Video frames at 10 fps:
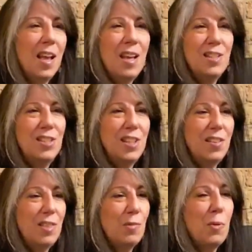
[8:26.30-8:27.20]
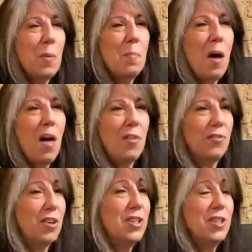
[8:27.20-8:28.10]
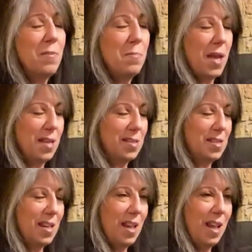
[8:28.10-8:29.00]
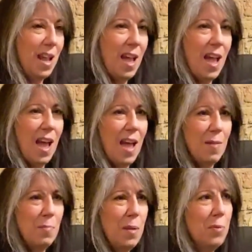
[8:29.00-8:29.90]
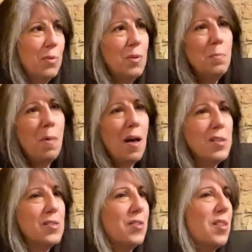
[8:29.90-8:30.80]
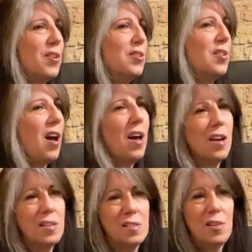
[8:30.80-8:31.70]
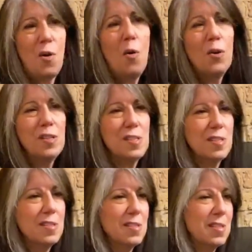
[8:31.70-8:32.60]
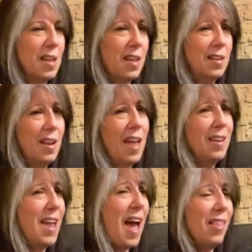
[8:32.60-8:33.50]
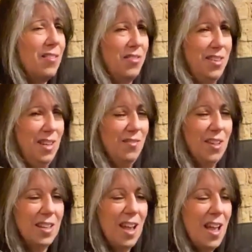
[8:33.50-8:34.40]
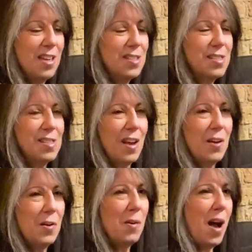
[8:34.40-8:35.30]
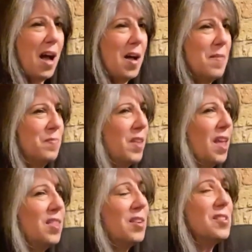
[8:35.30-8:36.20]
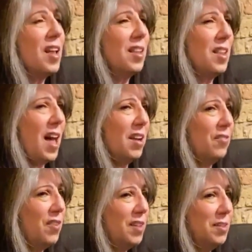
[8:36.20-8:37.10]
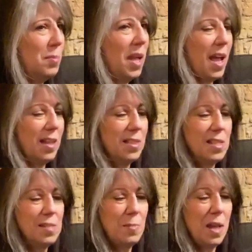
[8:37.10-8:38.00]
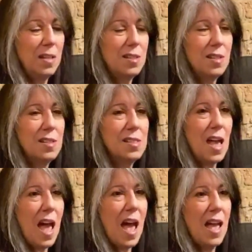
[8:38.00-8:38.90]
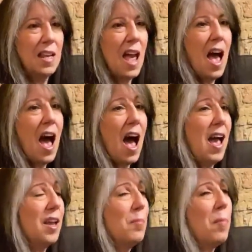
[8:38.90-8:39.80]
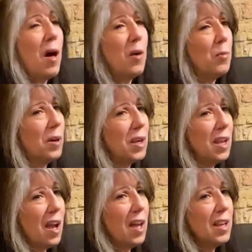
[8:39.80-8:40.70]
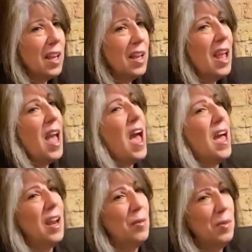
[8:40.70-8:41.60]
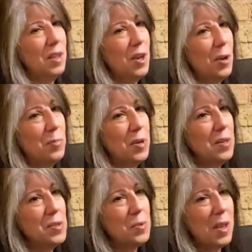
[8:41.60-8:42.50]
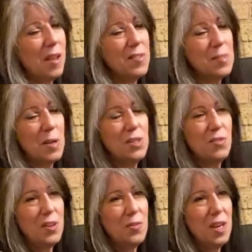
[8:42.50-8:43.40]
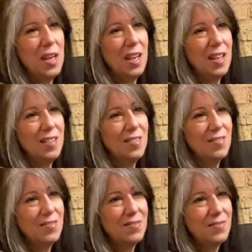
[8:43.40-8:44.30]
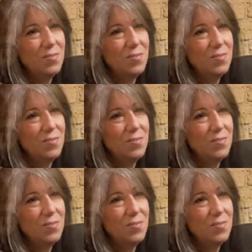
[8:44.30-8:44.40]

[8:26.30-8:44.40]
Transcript: she threw a ball for a chimpanzee. And people threw balls for their dogs and horses and an elephant even. So um, there's a lot of fun to be had in these pages and I had a ball working on it and I really hope readers will have as much fun reading it.